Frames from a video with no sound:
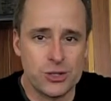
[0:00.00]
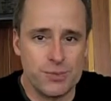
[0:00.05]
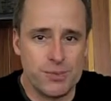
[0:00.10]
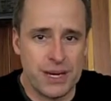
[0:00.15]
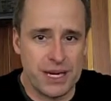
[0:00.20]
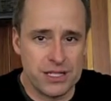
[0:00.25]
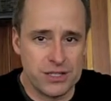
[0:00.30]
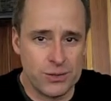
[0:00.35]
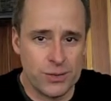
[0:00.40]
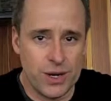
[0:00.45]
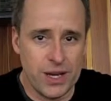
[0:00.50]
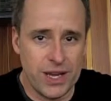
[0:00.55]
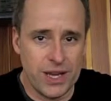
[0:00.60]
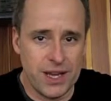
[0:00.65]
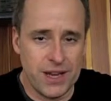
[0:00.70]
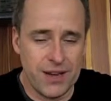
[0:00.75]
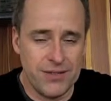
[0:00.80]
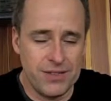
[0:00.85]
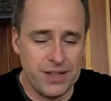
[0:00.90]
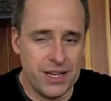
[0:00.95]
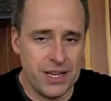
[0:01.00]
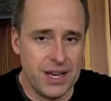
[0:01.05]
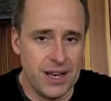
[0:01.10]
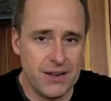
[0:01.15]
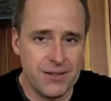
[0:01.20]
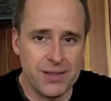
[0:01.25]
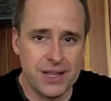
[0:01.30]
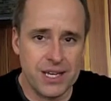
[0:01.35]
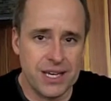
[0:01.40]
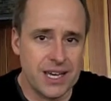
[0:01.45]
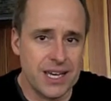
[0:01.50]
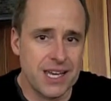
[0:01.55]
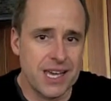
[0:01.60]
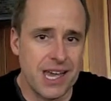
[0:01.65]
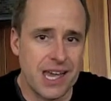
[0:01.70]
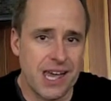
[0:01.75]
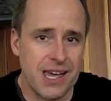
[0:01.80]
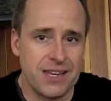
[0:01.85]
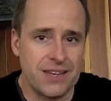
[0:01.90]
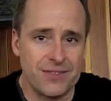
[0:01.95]
passed away, I've done everything I
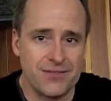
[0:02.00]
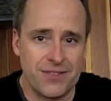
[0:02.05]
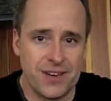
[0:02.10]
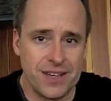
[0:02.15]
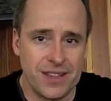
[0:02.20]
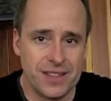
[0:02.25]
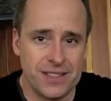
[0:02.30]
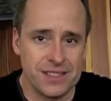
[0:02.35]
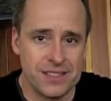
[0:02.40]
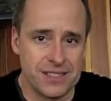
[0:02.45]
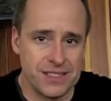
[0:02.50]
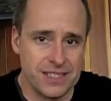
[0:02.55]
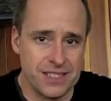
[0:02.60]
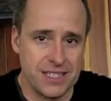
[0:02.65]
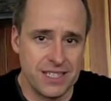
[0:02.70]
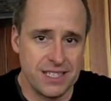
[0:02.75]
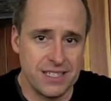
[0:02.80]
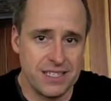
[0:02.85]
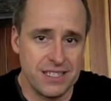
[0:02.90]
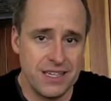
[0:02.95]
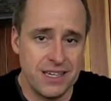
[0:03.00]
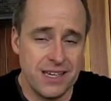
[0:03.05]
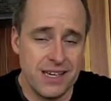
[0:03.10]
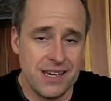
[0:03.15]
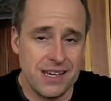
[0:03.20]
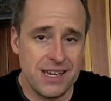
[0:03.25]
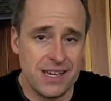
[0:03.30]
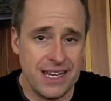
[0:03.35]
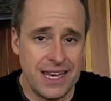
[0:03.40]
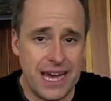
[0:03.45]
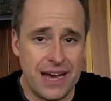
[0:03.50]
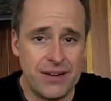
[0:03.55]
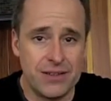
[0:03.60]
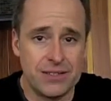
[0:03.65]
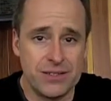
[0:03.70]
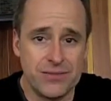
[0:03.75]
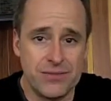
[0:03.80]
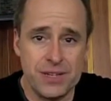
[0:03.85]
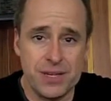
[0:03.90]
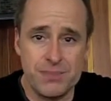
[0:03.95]
can to fight this disease. And now
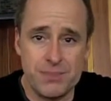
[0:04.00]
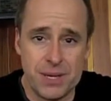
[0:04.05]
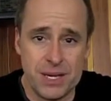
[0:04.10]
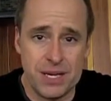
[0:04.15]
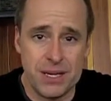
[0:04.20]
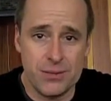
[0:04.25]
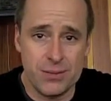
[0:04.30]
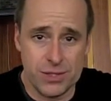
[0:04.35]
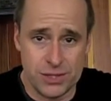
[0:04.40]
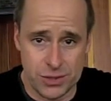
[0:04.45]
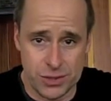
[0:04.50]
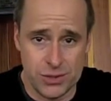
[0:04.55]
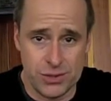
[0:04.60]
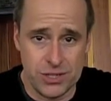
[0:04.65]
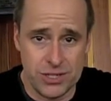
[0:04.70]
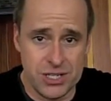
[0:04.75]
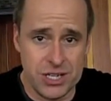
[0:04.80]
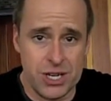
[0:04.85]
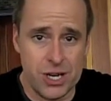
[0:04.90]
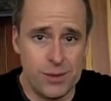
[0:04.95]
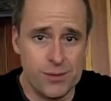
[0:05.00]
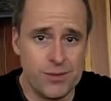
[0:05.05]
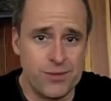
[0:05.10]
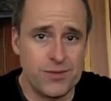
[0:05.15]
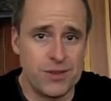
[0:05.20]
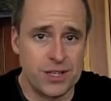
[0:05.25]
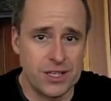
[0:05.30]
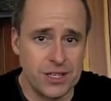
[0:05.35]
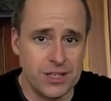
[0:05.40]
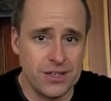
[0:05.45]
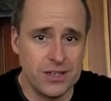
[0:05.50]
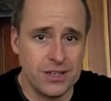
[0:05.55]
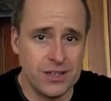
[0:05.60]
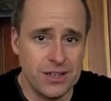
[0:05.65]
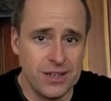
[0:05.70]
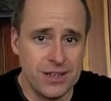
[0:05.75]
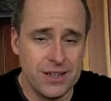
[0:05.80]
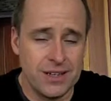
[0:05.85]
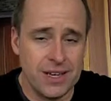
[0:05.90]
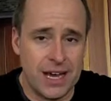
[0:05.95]
as a VP with Susan G. Komen for the Cure,
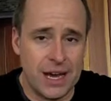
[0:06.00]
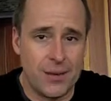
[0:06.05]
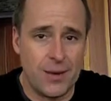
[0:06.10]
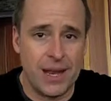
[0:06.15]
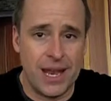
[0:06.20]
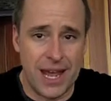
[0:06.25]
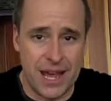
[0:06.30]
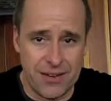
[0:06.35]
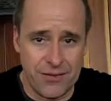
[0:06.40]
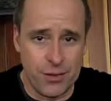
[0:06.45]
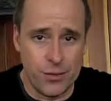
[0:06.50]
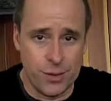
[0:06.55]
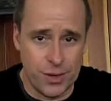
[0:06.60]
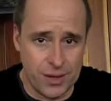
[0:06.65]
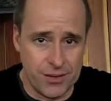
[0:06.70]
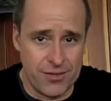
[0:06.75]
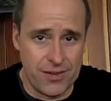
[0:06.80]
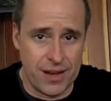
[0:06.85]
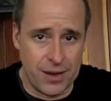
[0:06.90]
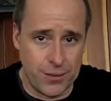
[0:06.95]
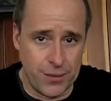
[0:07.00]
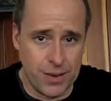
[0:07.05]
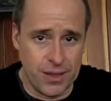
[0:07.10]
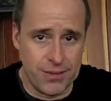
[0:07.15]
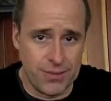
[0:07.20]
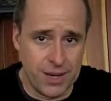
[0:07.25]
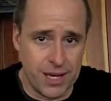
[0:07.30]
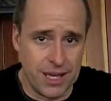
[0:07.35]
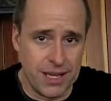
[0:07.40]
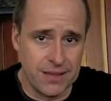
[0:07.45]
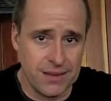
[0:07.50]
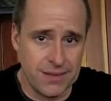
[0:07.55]
I want everyone to fight with me.